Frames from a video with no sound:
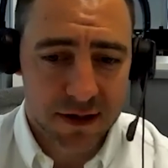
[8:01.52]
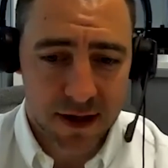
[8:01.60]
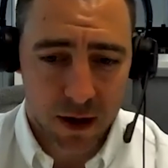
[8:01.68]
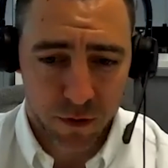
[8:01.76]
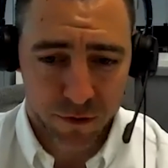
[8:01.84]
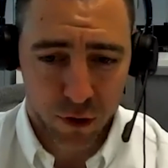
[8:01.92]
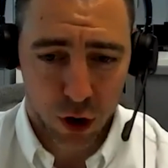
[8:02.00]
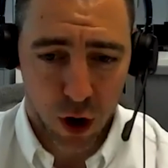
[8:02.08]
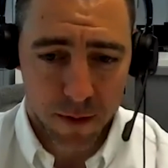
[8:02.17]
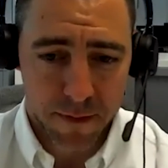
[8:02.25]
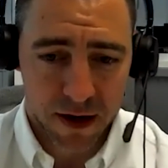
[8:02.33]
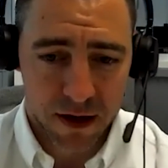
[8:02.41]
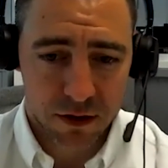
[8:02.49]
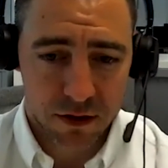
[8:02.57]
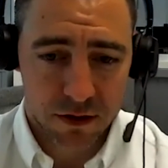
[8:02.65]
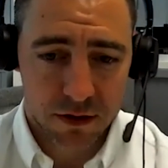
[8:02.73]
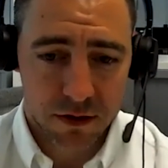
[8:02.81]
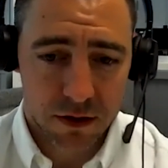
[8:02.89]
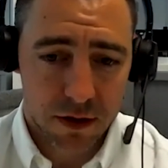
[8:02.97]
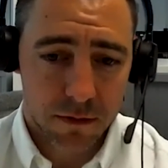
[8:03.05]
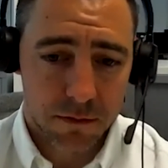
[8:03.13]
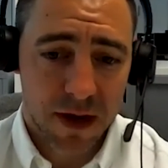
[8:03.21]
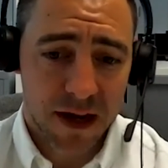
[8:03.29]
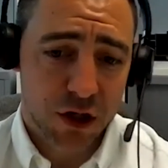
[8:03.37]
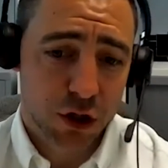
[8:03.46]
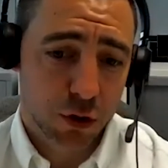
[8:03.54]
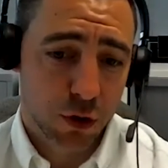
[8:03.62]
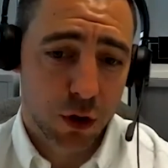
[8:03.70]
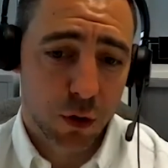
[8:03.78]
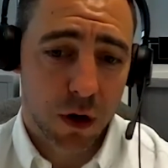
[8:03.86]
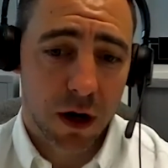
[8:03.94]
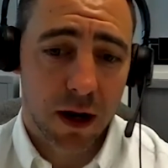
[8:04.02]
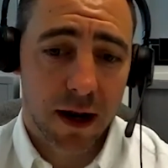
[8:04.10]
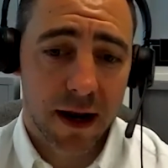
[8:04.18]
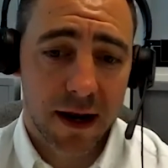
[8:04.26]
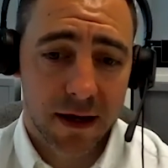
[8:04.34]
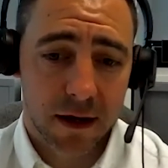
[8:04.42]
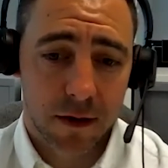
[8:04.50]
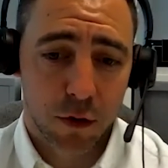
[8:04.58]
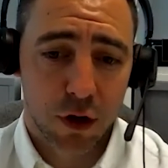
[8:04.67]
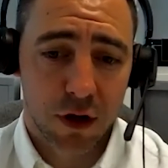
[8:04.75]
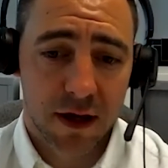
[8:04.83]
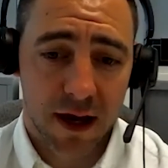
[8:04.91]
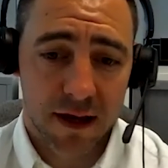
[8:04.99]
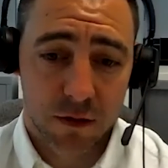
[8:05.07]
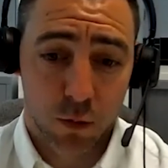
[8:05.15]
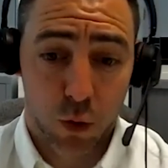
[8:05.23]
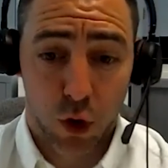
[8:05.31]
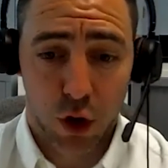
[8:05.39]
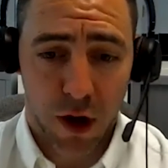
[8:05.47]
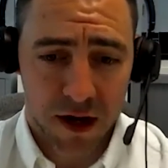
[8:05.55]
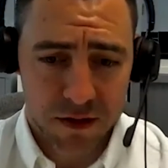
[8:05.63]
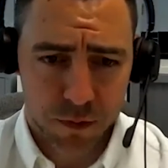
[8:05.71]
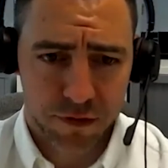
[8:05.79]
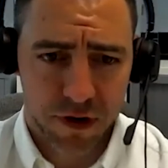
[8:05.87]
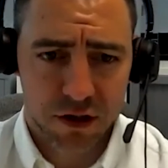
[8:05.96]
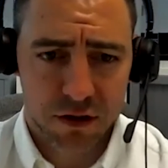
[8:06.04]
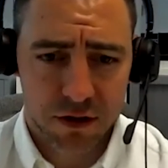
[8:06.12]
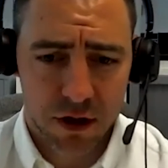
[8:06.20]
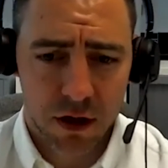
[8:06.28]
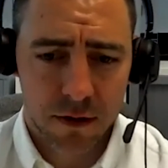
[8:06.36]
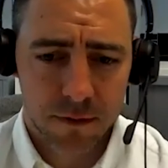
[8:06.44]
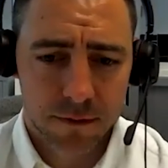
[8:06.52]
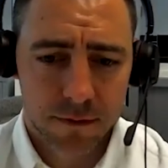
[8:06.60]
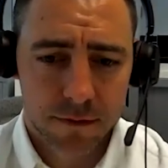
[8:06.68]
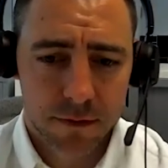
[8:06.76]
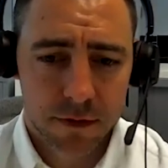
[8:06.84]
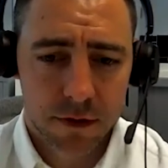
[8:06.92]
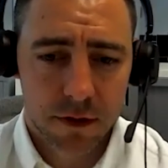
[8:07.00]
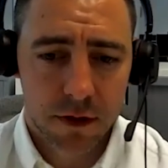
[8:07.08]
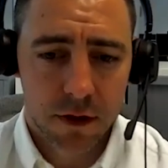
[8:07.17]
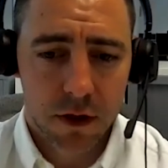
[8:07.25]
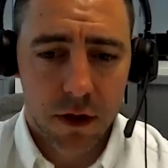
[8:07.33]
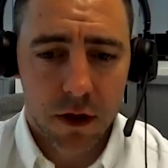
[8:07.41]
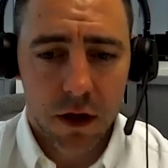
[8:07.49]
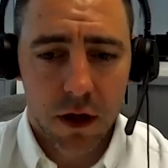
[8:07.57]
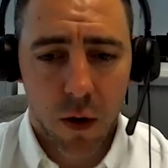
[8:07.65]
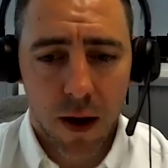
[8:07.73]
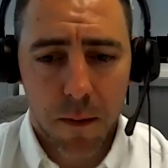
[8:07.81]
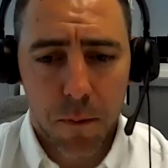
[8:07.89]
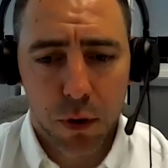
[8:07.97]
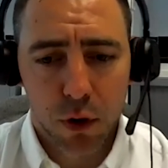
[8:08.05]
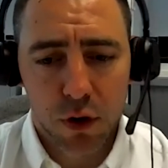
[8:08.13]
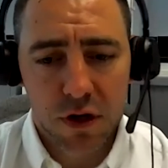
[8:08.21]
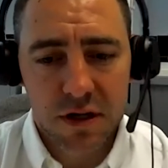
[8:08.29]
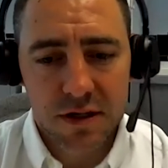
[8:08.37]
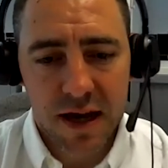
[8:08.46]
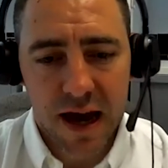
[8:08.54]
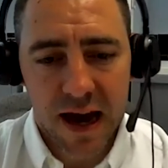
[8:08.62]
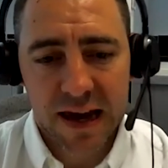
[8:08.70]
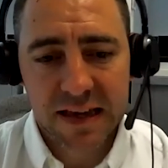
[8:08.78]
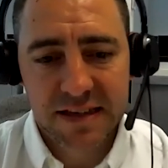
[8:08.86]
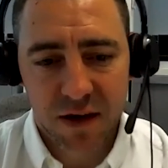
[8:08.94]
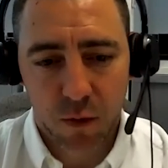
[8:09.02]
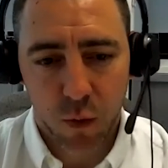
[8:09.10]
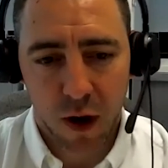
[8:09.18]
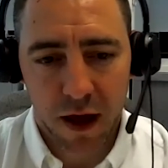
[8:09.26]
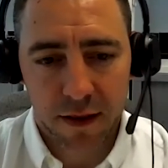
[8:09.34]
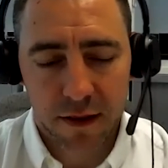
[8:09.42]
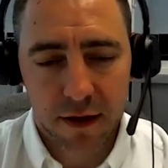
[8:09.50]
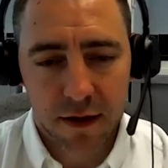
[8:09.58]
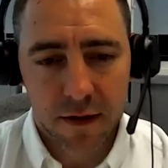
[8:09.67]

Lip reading: down with your line managers, make sure you're clearly communicating what your aspirations are. Employers hate it when